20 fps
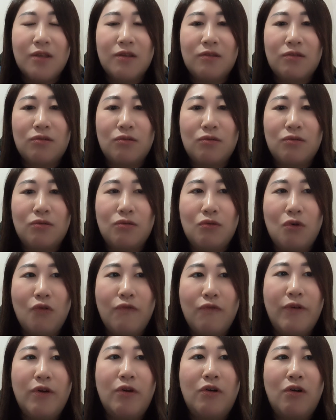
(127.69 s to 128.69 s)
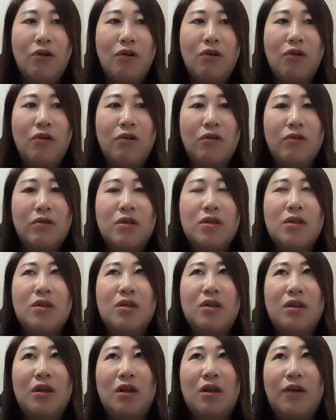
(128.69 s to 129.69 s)
So overall,
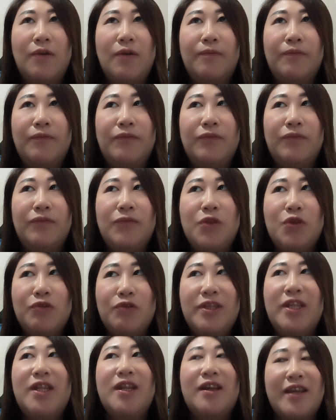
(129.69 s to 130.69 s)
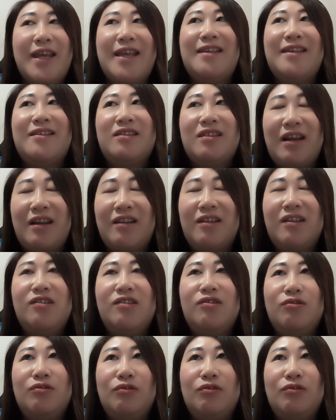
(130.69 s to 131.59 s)
using the case studies,